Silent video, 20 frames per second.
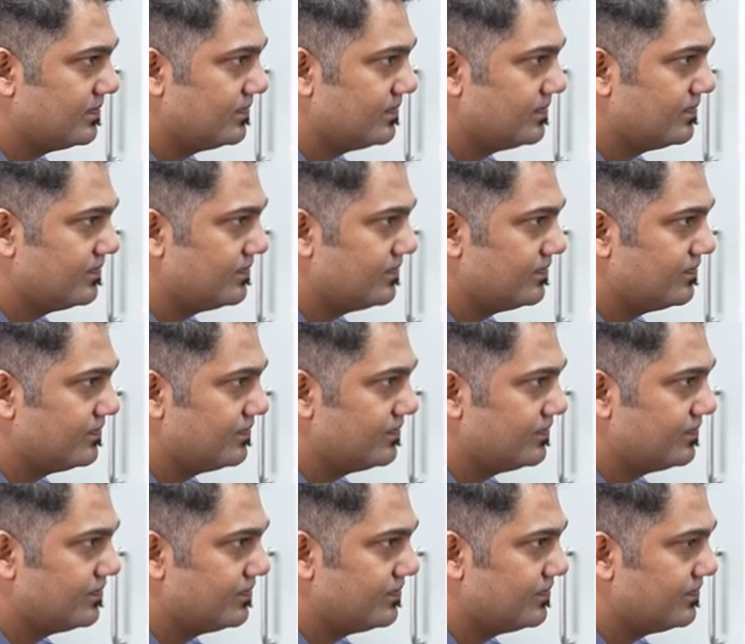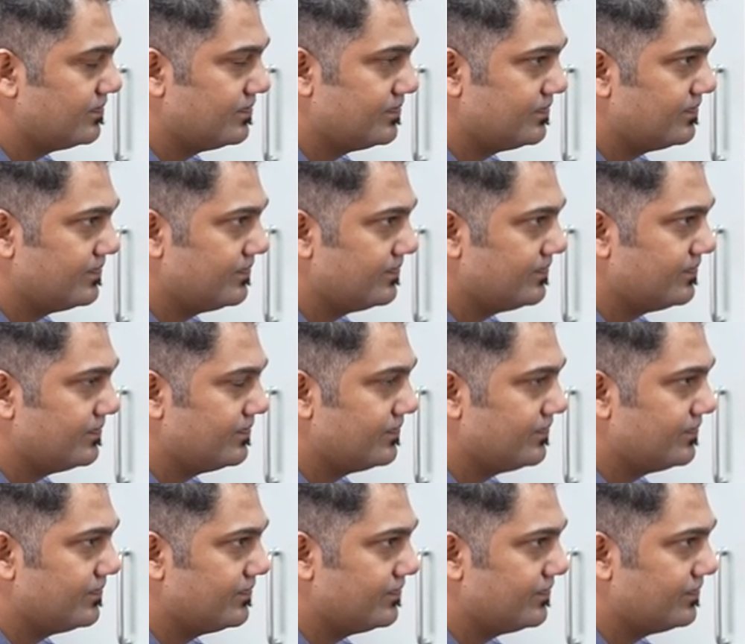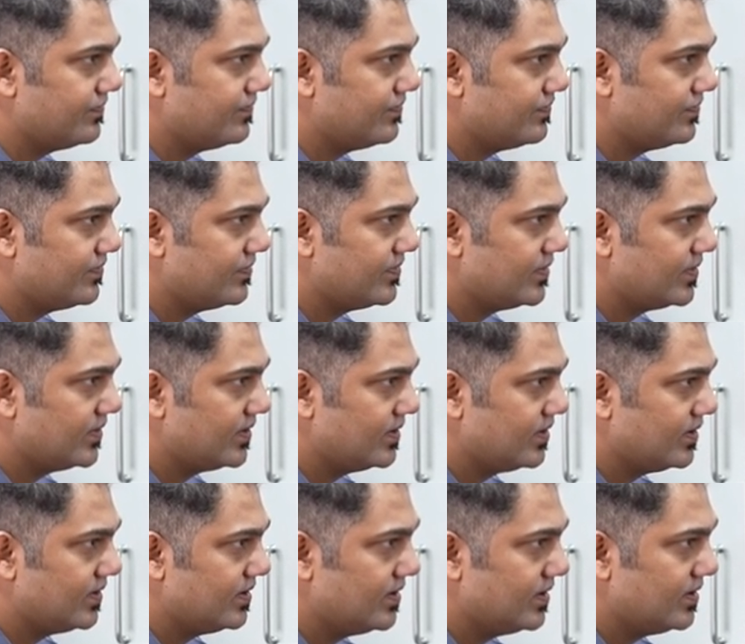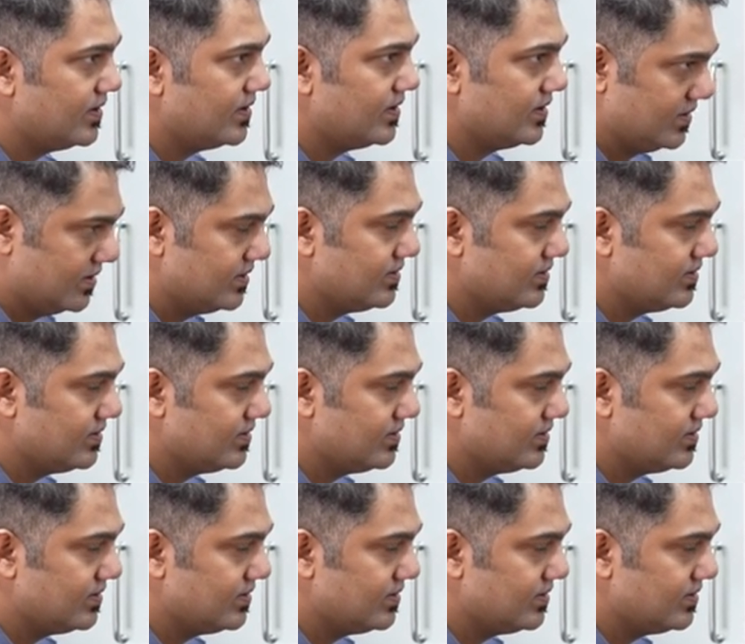This person isn't speaking.